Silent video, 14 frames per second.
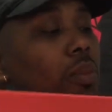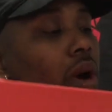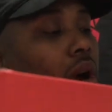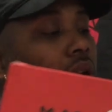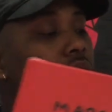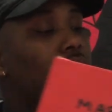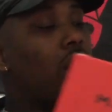
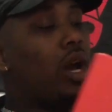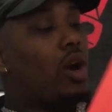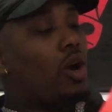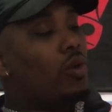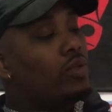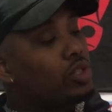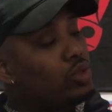Mars
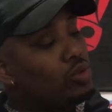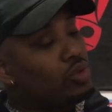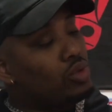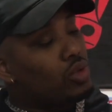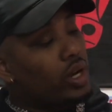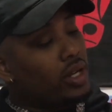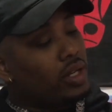Yard Overshoe
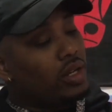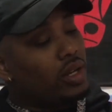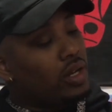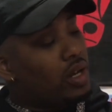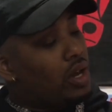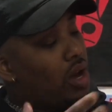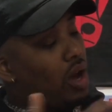joint.
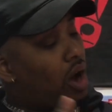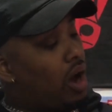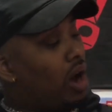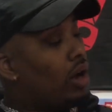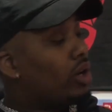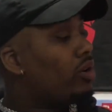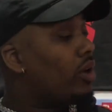
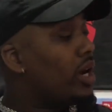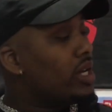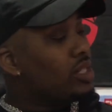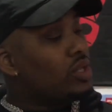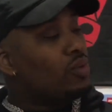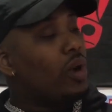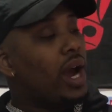All the
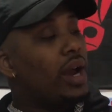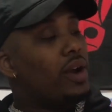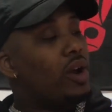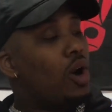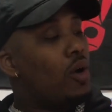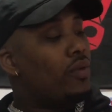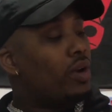crazy
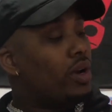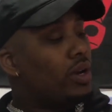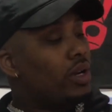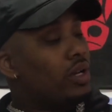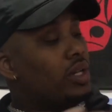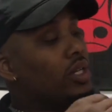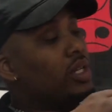writing over
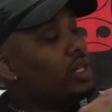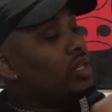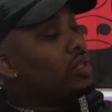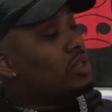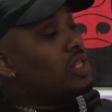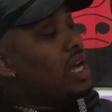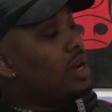it.
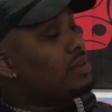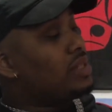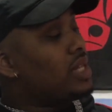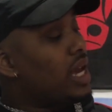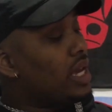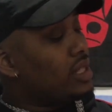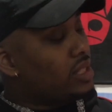Tom
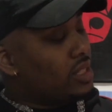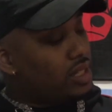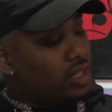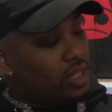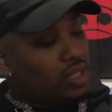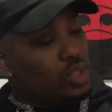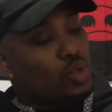
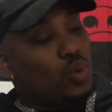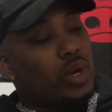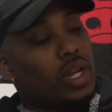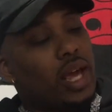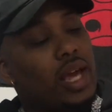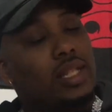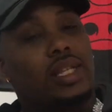Sachs
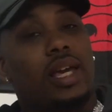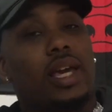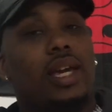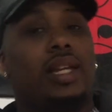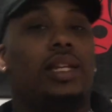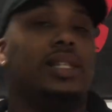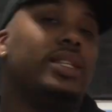
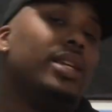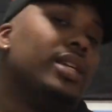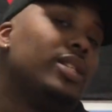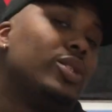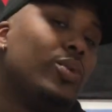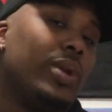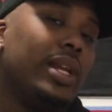2018. This
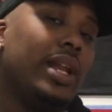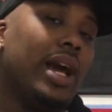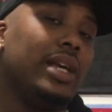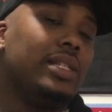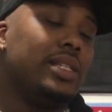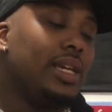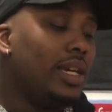is
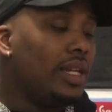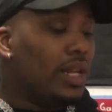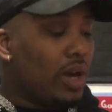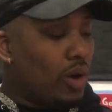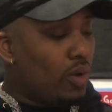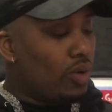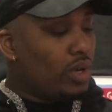2019
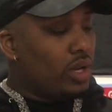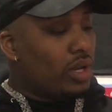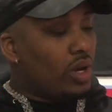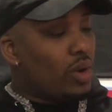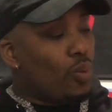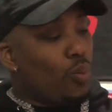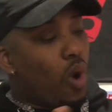though.
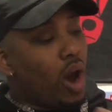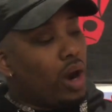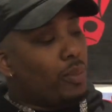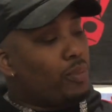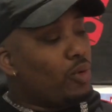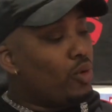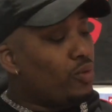
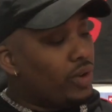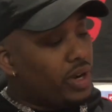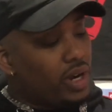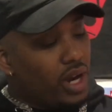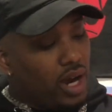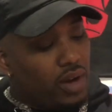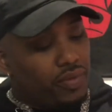Waterproof
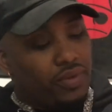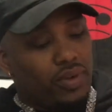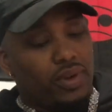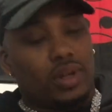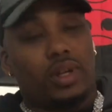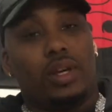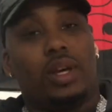
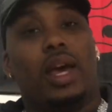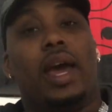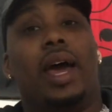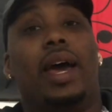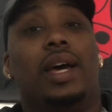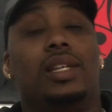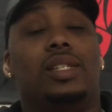enough
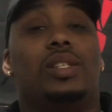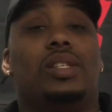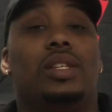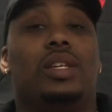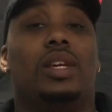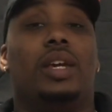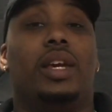
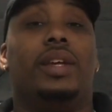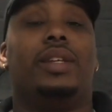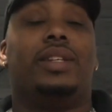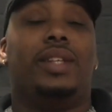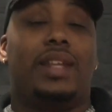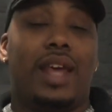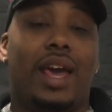as
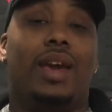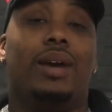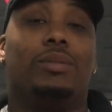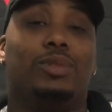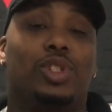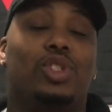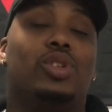it
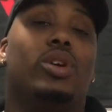damn